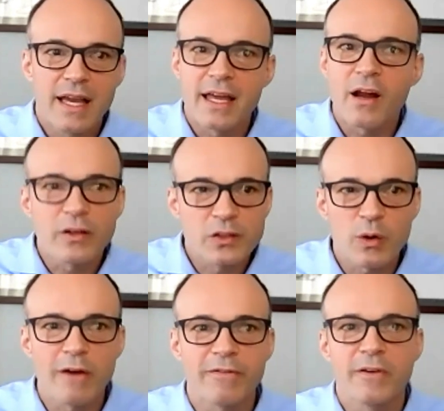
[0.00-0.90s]
And also
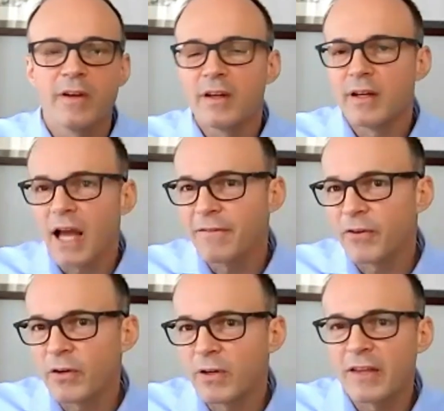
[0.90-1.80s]
I've
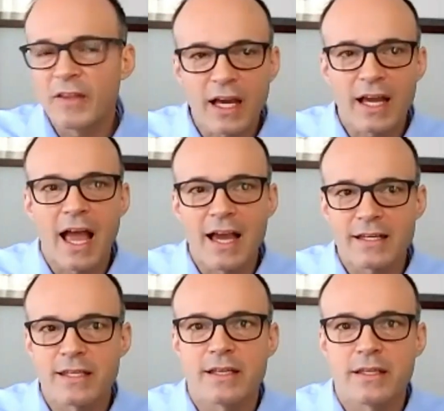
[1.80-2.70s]
heard, I think I
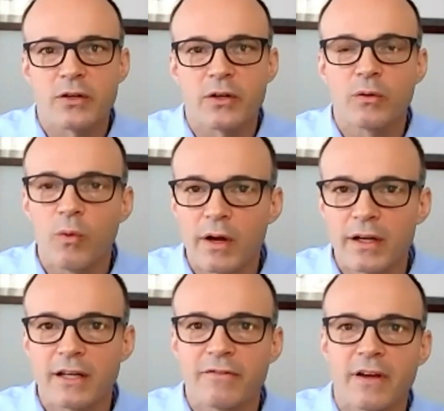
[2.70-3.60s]
asked this during one